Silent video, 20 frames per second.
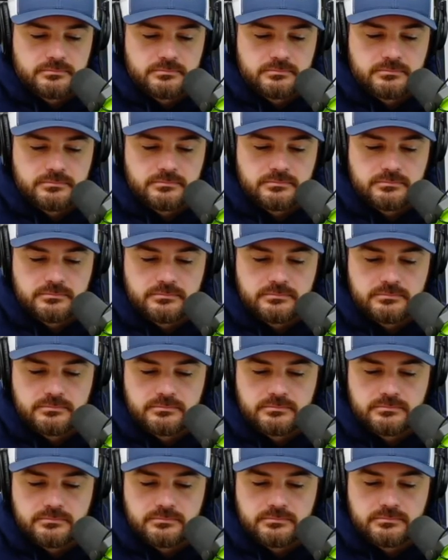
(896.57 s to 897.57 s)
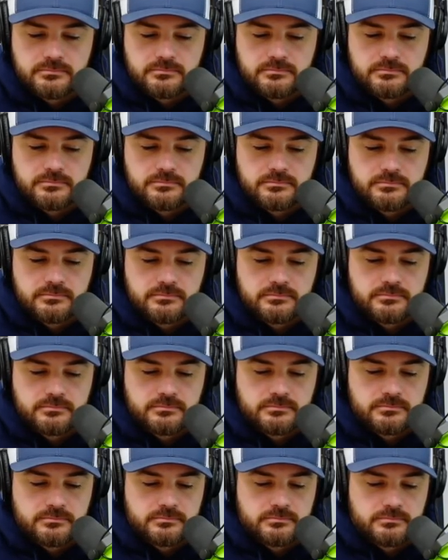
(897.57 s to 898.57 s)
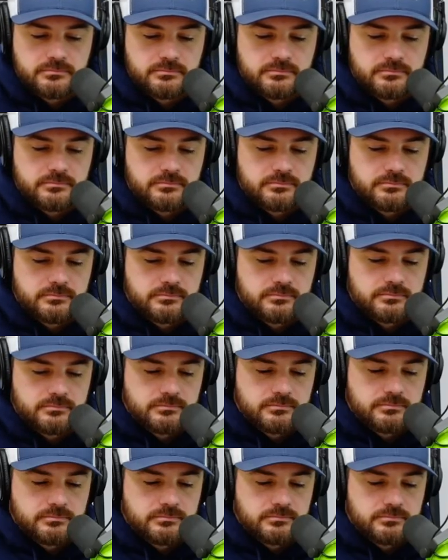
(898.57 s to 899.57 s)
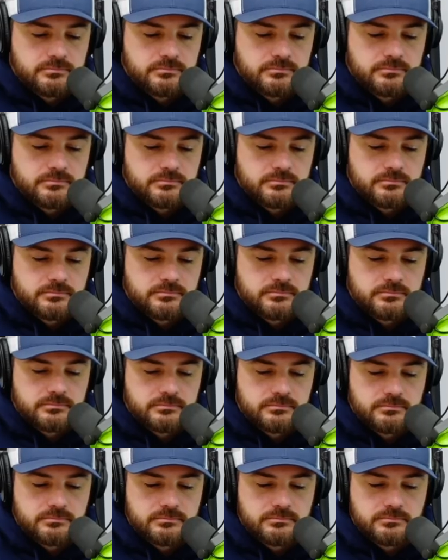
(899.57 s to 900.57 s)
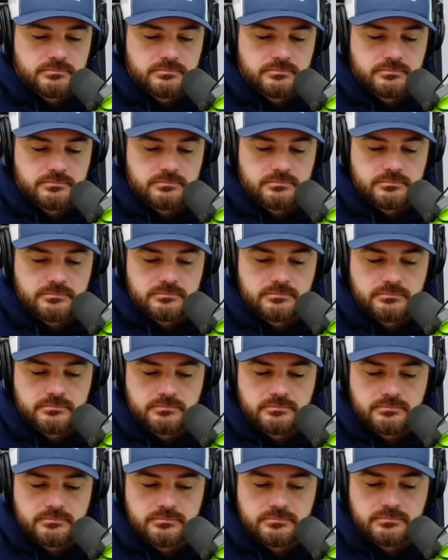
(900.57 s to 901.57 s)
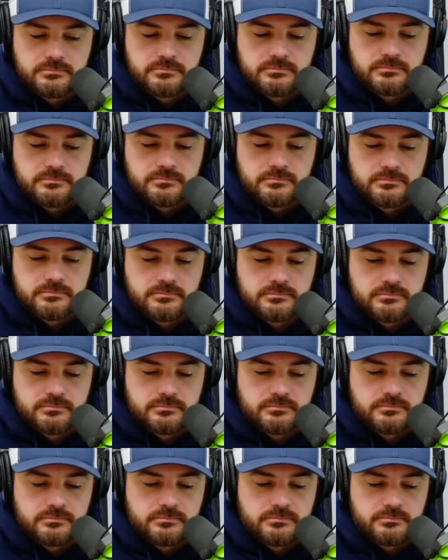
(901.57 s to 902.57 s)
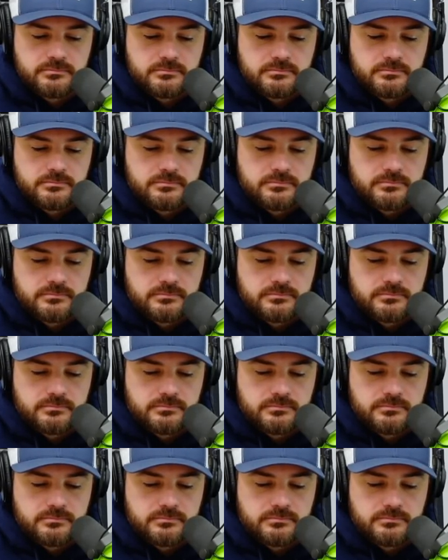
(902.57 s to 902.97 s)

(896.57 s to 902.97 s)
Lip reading: (silent)